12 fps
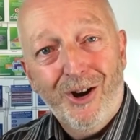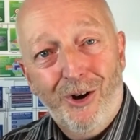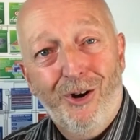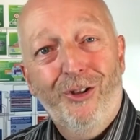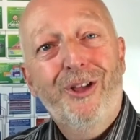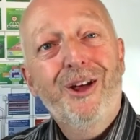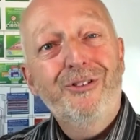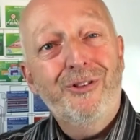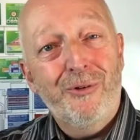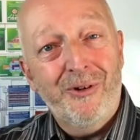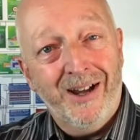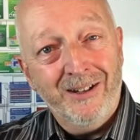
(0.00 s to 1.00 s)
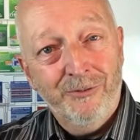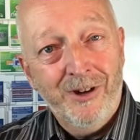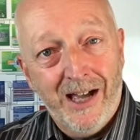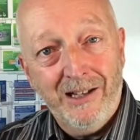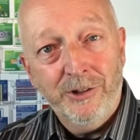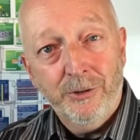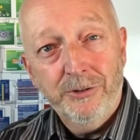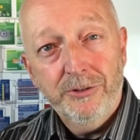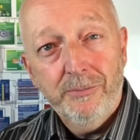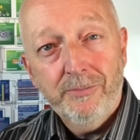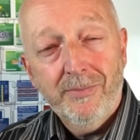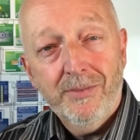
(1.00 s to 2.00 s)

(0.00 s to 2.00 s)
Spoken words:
on the right values.